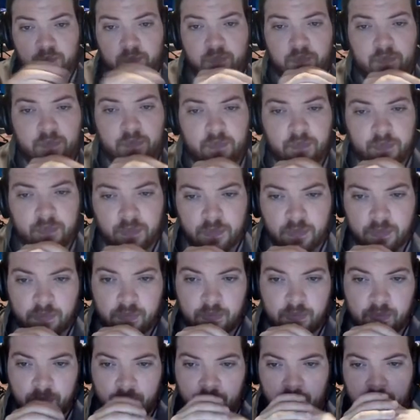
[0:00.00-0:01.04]
Yeah, it's
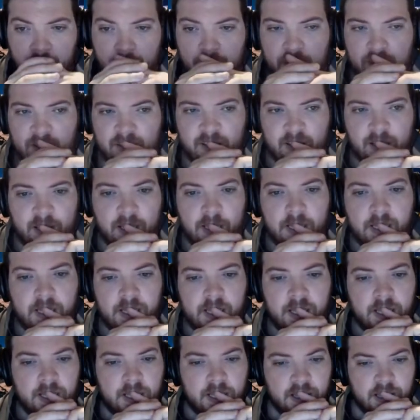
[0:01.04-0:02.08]
not been a great
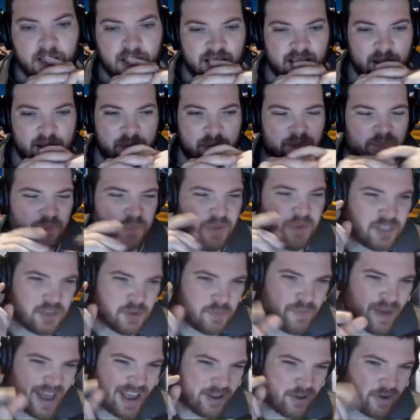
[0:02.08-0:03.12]
spectacle. But you
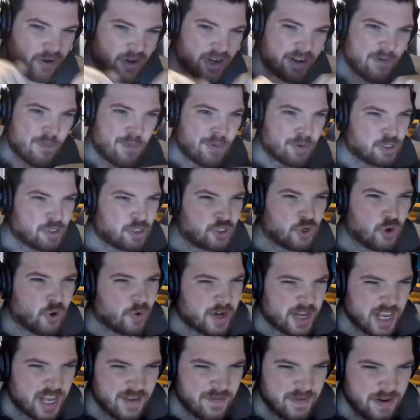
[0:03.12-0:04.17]
bank on Liverpool scoring,
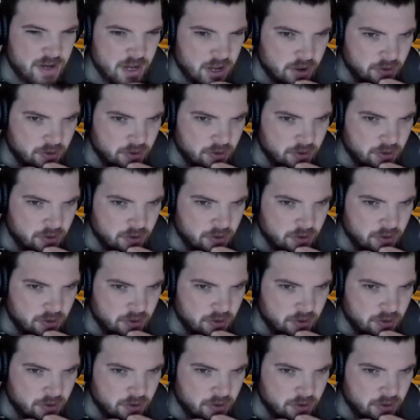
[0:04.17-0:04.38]
even though